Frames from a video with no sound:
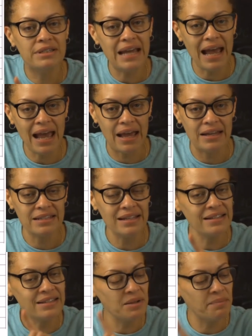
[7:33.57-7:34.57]
that. It's
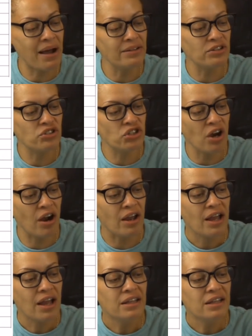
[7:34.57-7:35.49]
not just about the chart.